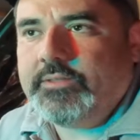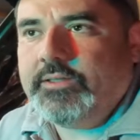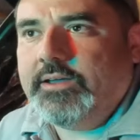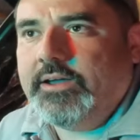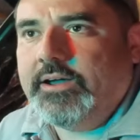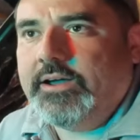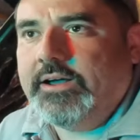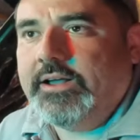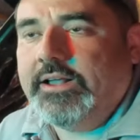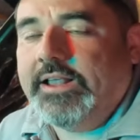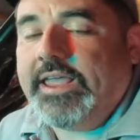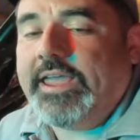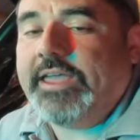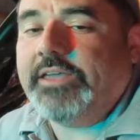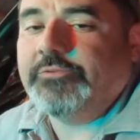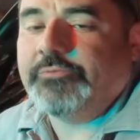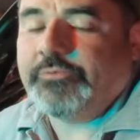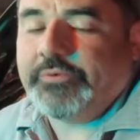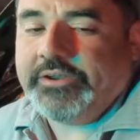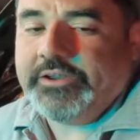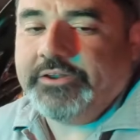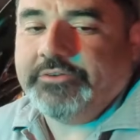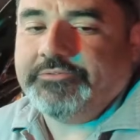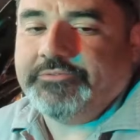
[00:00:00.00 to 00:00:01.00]
and
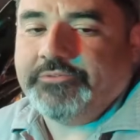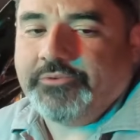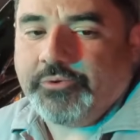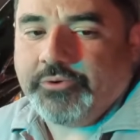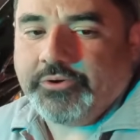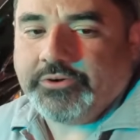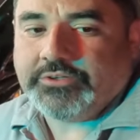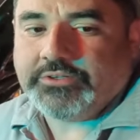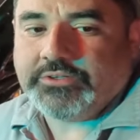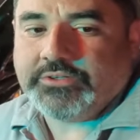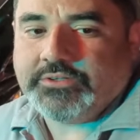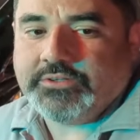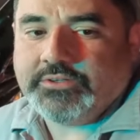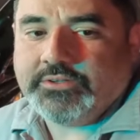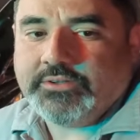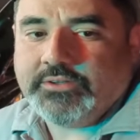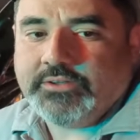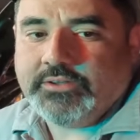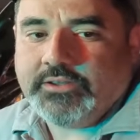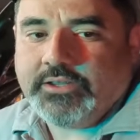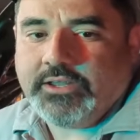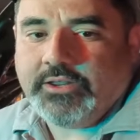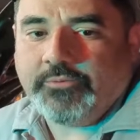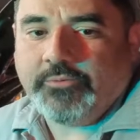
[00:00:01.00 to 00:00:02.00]
reinforced.
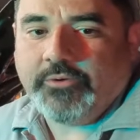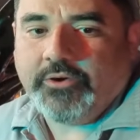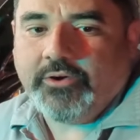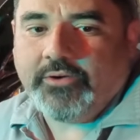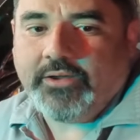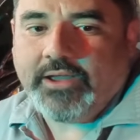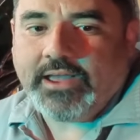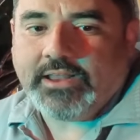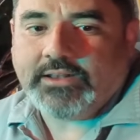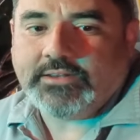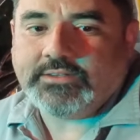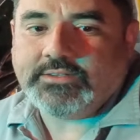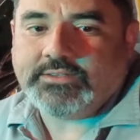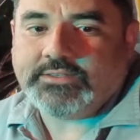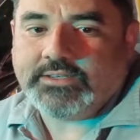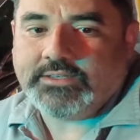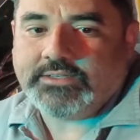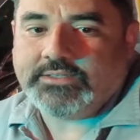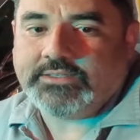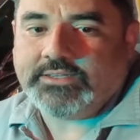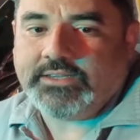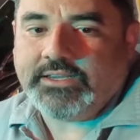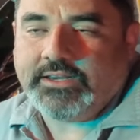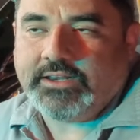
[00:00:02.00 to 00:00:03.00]
And we're at
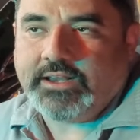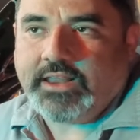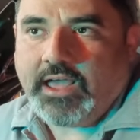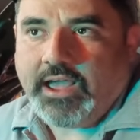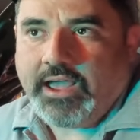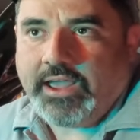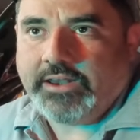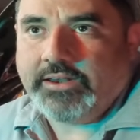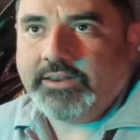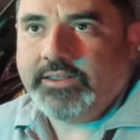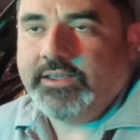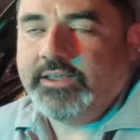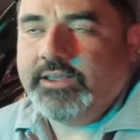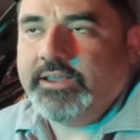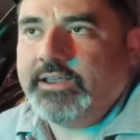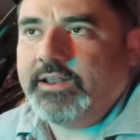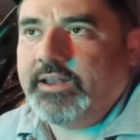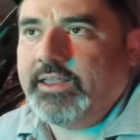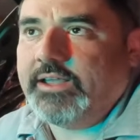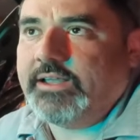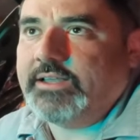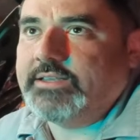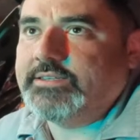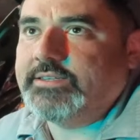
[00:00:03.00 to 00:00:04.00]
16.9. And
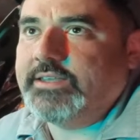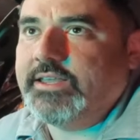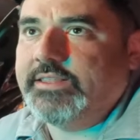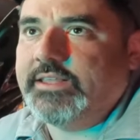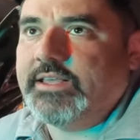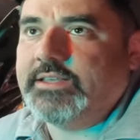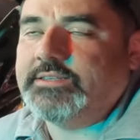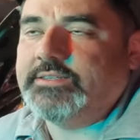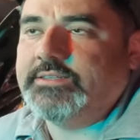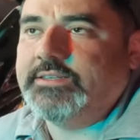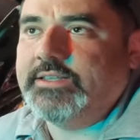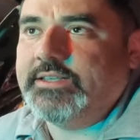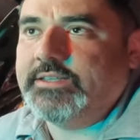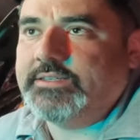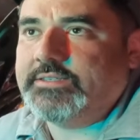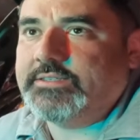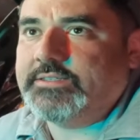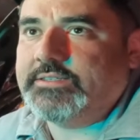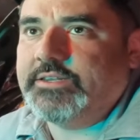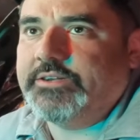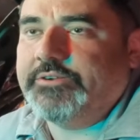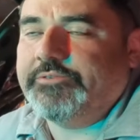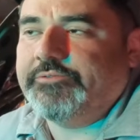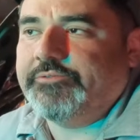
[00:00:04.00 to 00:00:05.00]
like I say, that's
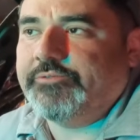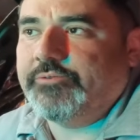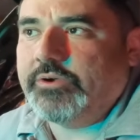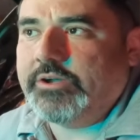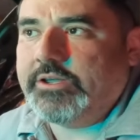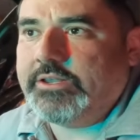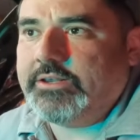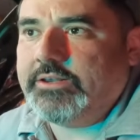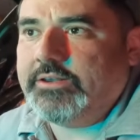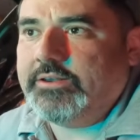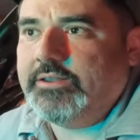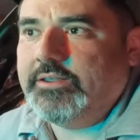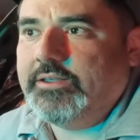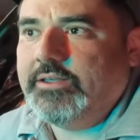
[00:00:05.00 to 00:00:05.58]
discs in the front.